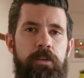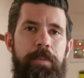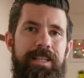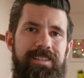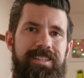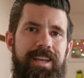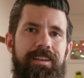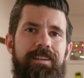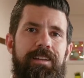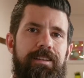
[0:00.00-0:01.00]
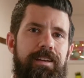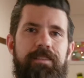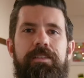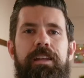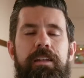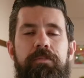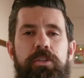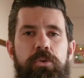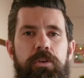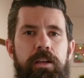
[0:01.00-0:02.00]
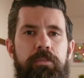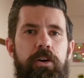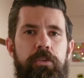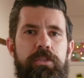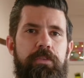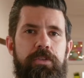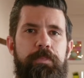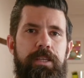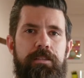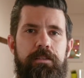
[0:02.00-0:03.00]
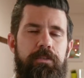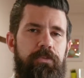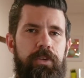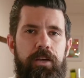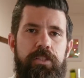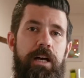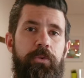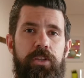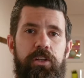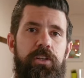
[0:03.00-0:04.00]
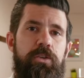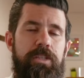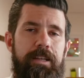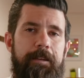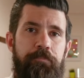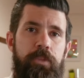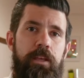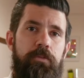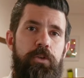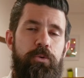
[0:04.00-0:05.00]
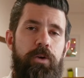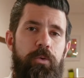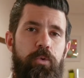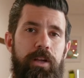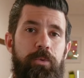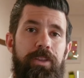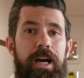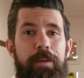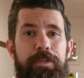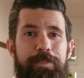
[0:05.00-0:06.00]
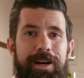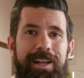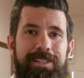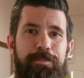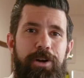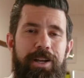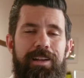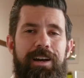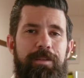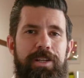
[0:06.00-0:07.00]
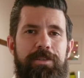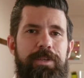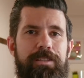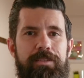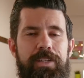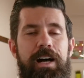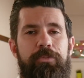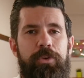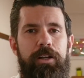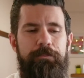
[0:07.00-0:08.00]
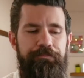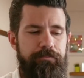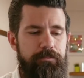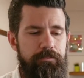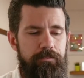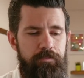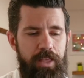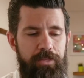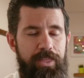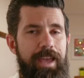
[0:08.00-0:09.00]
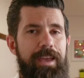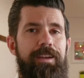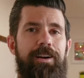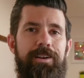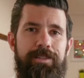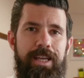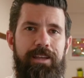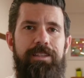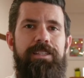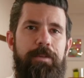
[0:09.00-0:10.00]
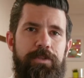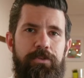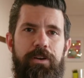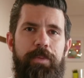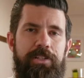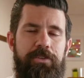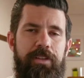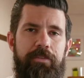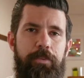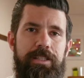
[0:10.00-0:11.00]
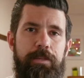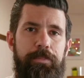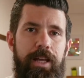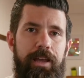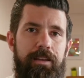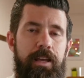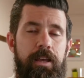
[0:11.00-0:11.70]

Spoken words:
Basically take an inventory of all those different pieces of software that you're using. If you are working with HubSpot as a marketing automation piece of software, they are taking steps in order to make sure that everybody's compliant.